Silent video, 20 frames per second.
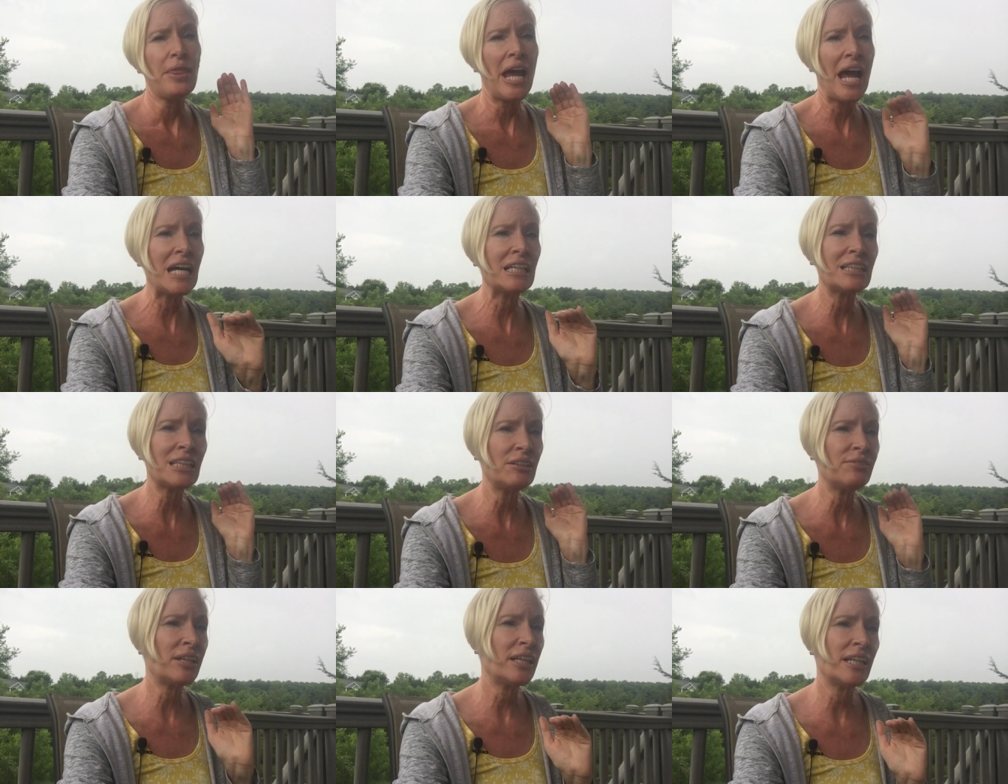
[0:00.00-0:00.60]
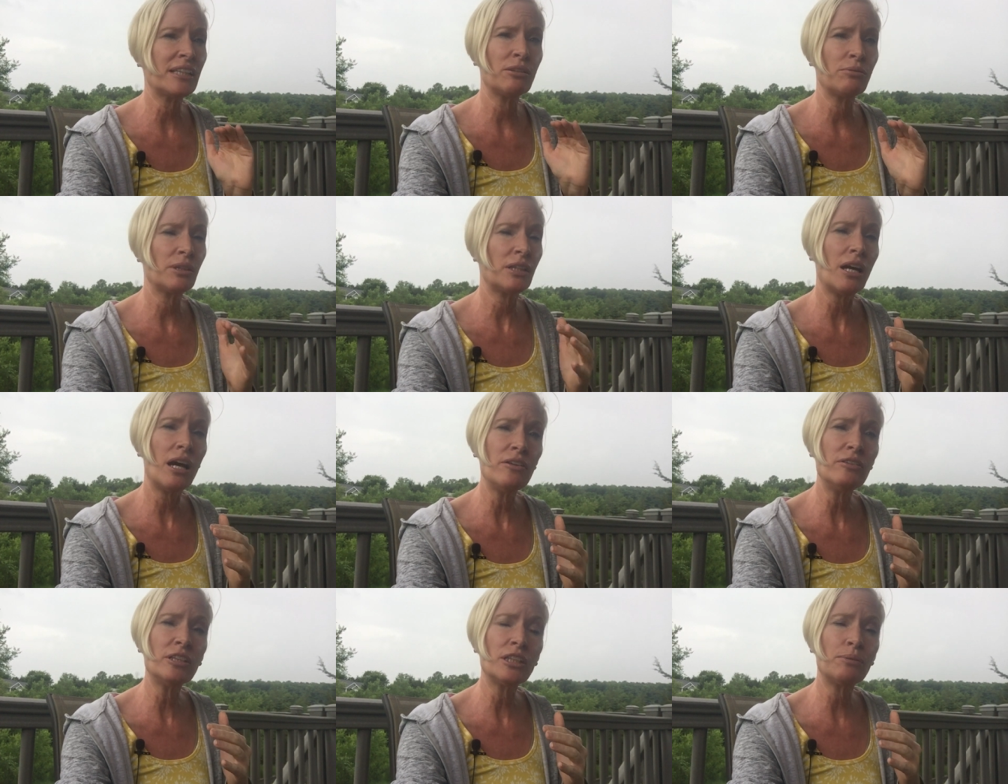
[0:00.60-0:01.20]
as I've connected
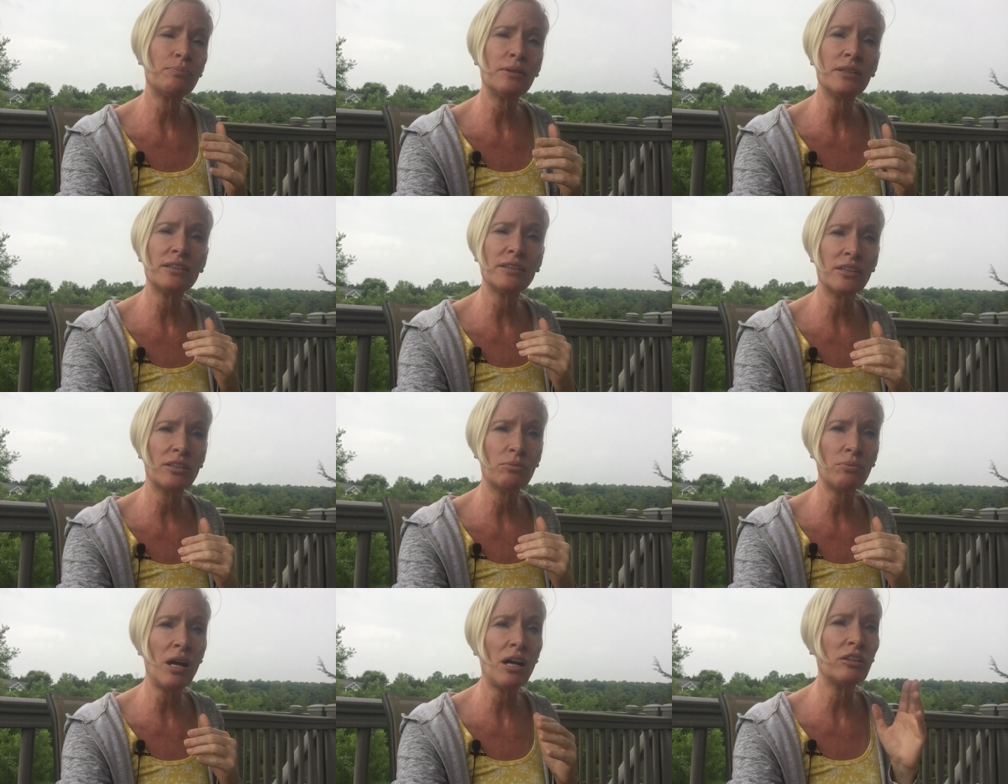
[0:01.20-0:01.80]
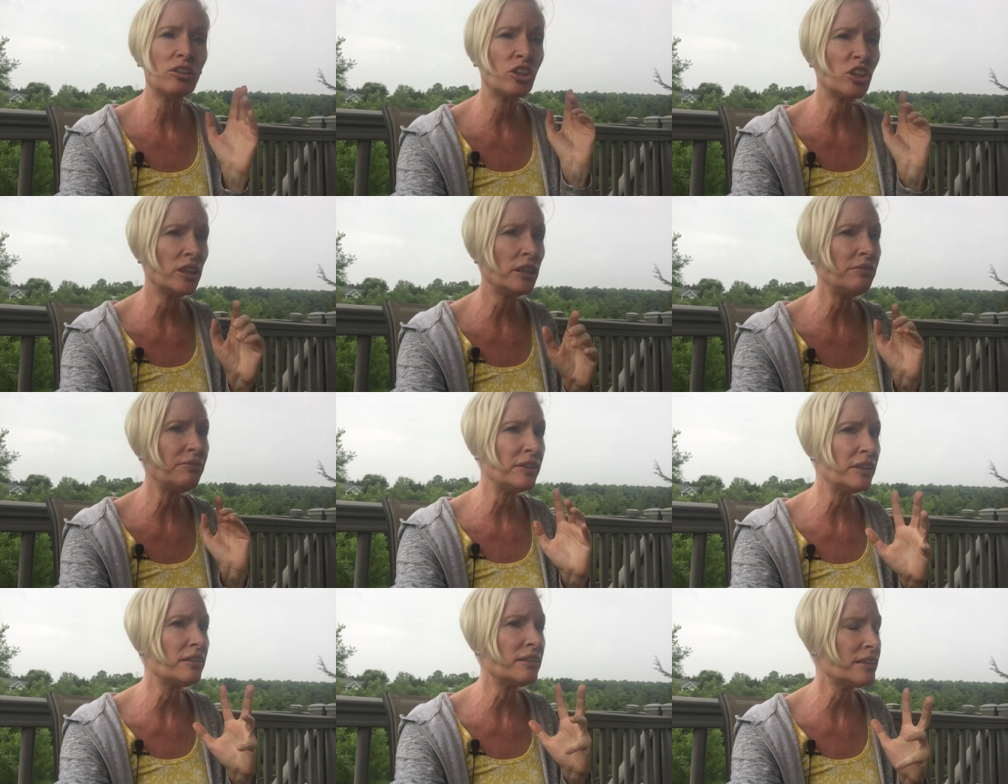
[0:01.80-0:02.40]
with other spirits as well,
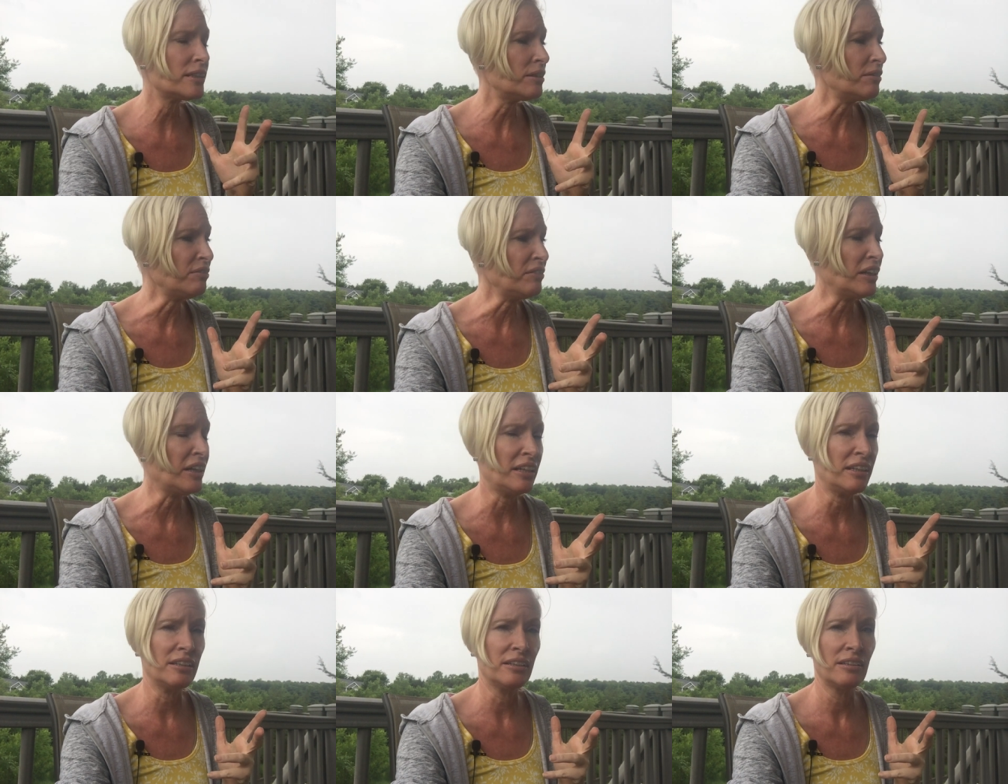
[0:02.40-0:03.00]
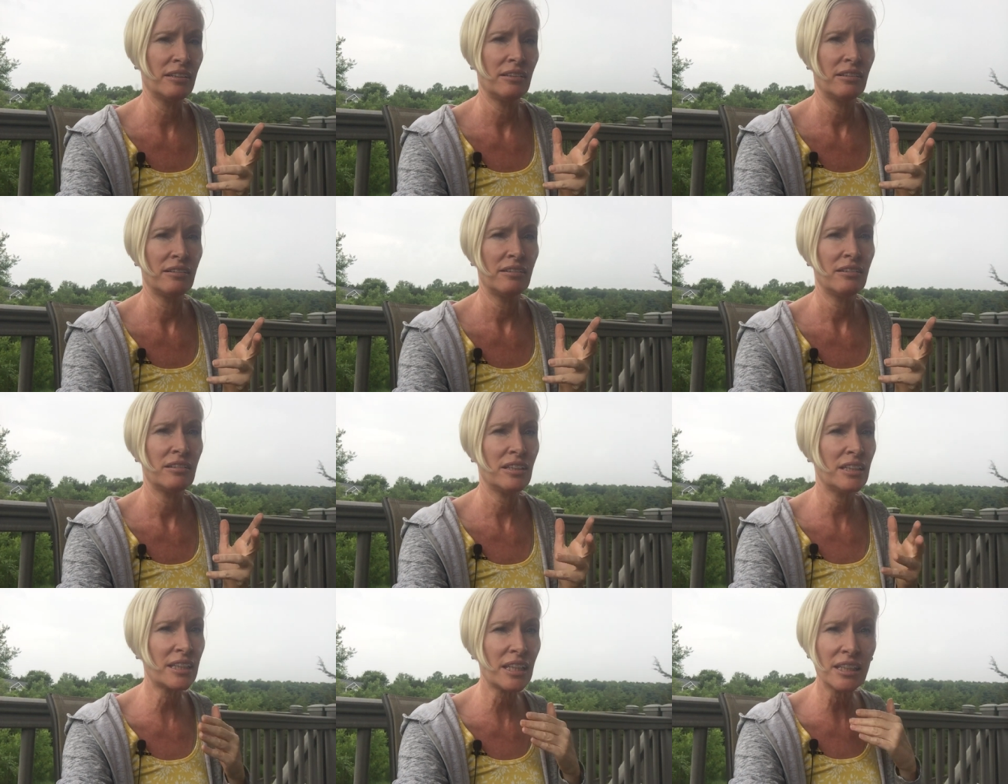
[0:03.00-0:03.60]
she feels different.
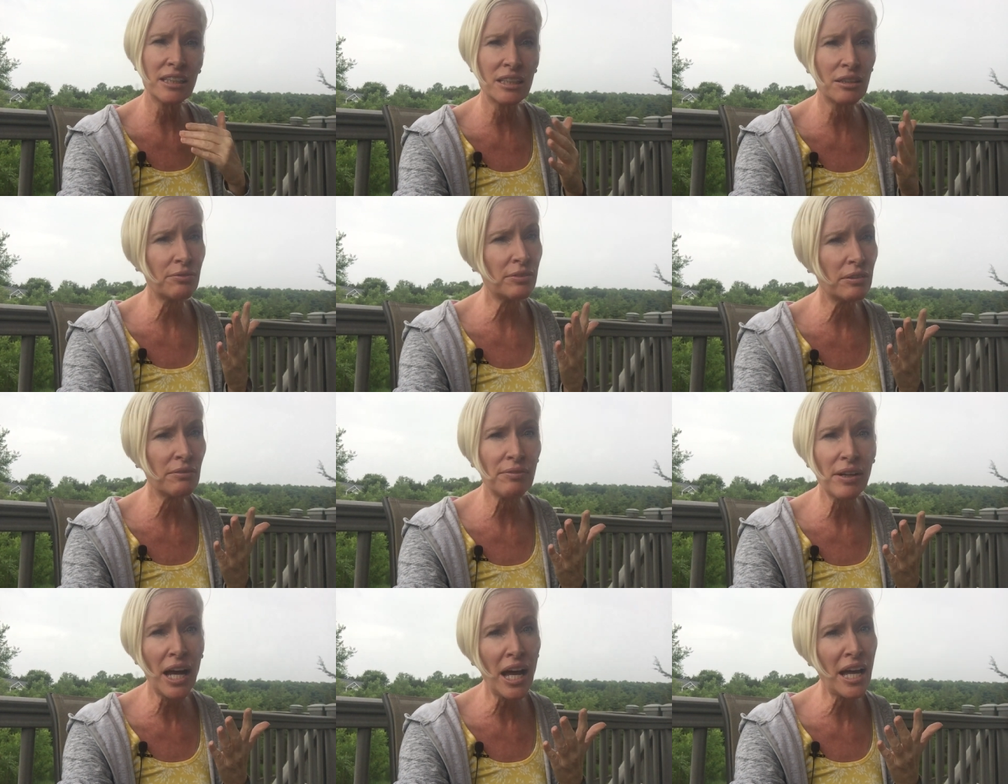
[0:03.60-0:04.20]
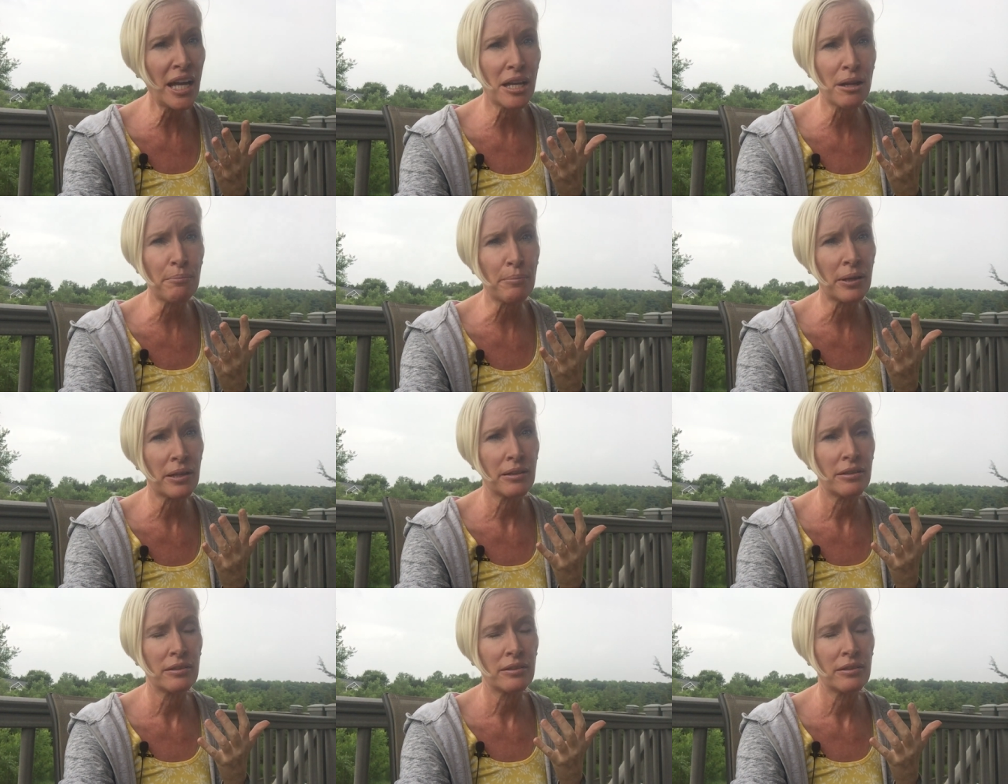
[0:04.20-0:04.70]
She's got a different vibe.